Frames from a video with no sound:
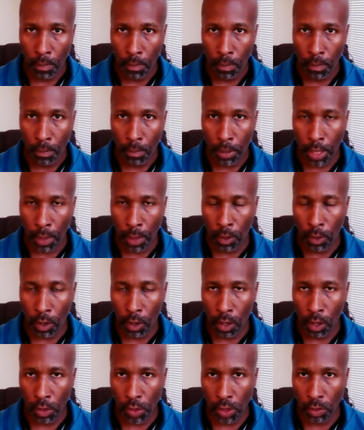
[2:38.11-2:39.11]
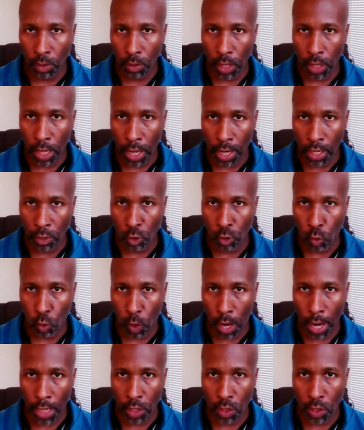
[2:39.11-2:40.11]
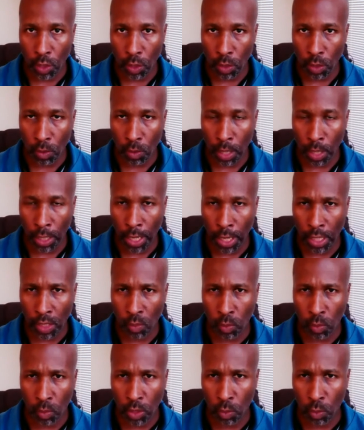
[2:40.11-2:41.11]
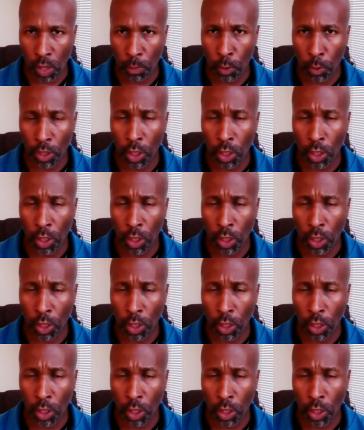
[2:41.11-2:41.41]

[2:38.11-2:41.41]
But I will also go ahead and try to, I guess, what's the word?